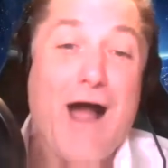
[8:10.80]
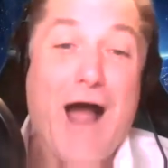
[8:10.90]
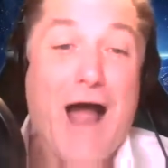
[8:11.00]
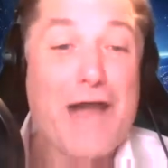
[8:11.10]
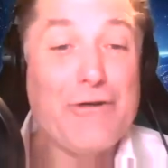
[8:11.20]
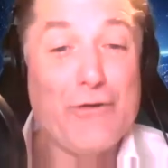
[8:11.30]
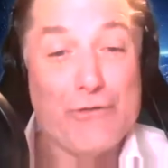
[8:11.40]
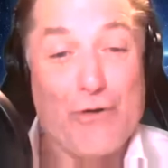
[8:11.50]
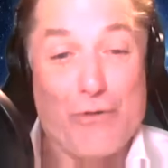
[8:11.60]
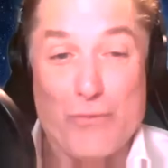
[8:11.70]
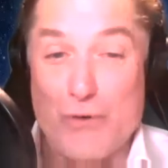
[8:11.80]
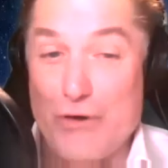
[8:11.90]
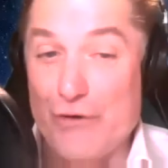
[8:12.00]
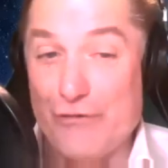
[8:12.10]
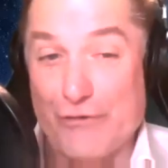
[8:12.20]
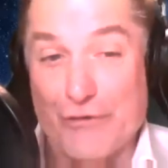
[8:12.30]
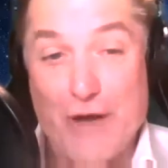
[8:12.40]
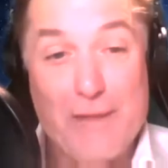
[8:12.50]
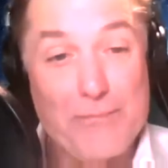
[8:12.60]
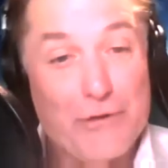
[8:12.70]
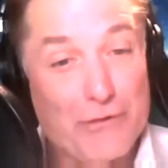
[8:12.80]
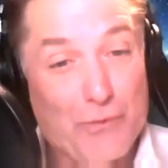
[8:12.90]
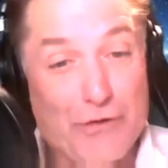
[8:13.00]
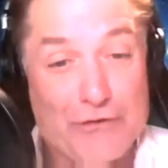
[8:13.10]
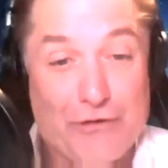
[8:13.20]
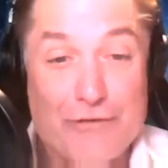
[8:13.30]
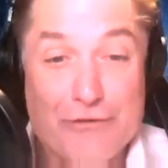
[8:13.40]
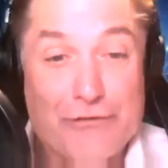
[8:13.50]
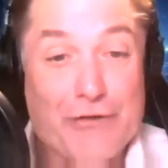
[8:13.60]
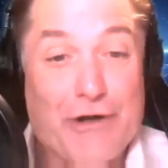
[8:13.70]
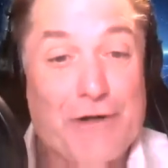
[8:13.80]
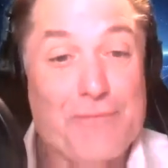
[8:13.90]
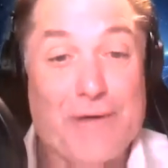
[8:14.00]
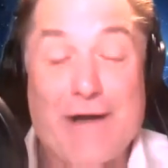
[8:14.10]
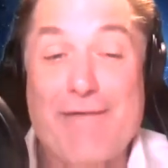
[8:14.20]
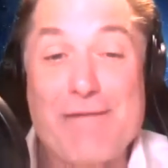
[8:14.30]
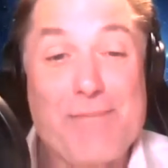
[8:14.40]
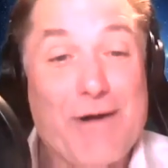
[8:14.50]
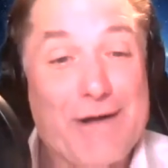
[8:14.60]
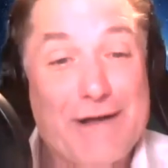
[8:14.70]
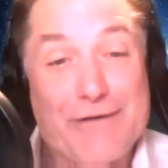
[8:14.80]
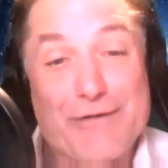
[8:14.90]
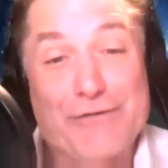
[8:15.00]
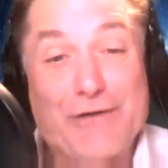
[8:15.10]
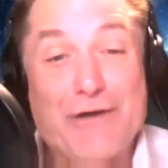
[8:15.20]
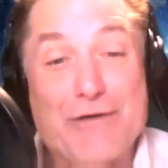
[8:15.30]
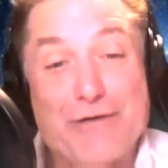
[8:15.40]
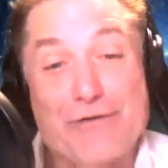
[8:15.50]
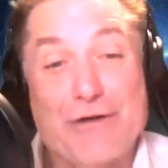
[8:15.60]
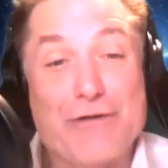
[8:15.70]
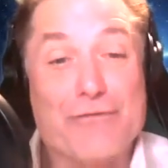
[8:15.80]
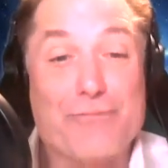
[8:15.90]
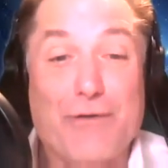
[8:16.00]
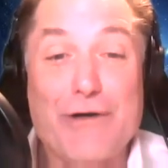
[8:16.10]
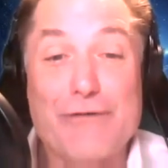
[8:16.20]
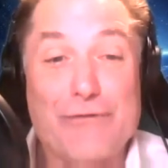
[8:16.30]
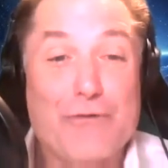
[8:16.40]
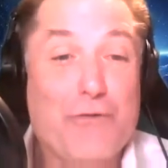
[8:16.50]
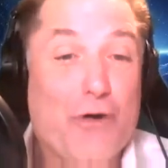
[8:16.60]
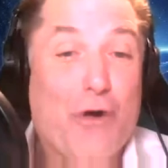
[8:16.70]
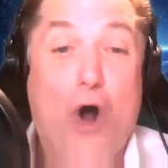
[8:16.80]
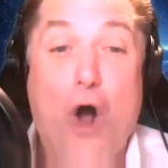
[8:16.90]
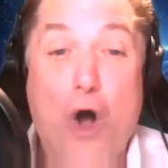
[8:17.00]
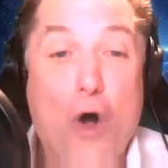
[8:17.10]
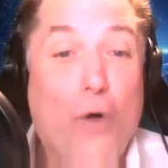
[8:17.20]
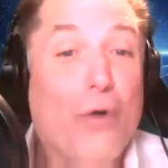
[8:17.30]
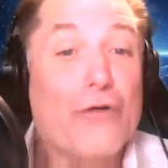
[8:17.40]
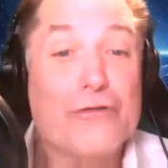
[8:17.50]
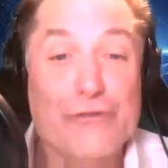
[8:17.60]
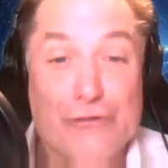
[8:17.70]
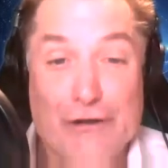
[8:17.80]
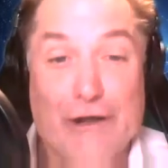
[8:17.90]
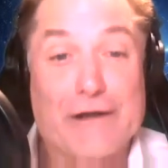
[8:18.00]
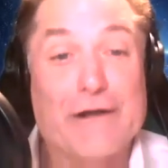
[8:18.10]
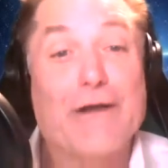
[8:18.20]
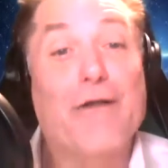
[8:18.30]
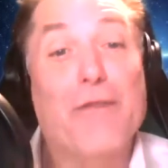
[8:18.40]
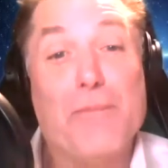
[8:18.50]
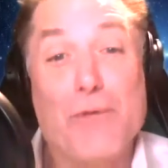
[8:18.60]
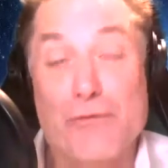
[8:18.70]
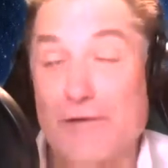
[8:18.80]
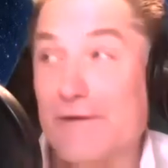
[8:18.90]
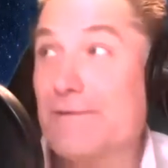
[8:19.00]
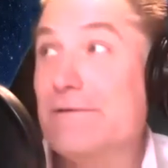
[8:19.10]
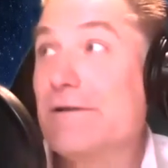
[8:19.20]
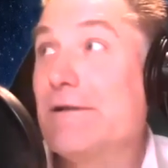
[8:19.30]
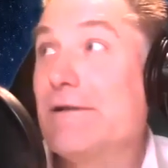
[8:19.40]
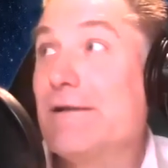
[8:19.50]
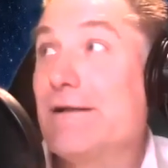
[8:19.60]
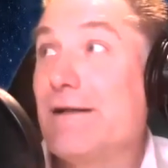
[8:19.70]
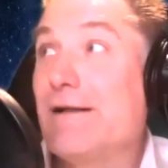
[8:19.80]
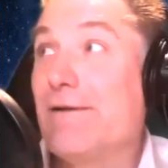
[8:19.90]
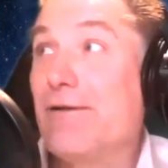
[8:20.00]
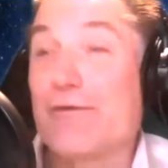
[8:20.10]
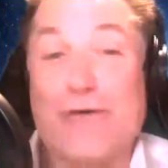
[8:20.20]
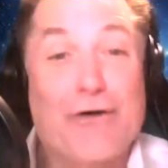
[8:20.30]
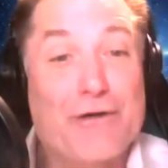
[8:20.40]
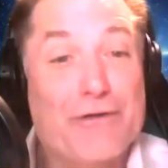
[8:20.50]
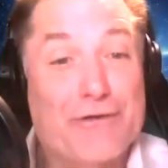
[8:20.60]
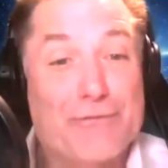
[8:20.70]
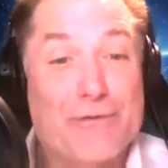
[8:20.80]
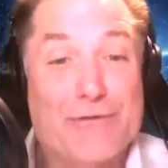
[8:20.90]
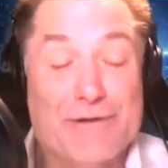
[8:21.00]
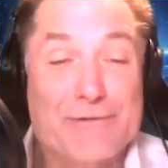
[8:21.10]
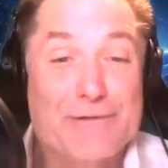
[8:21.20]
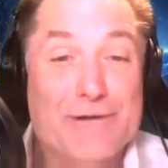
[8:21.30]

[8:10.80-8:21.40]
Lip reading: I don't know the words. They're not putting words on the screen, but everybody in this theater is pretty soon, they're all singing the movie, the song in this movie.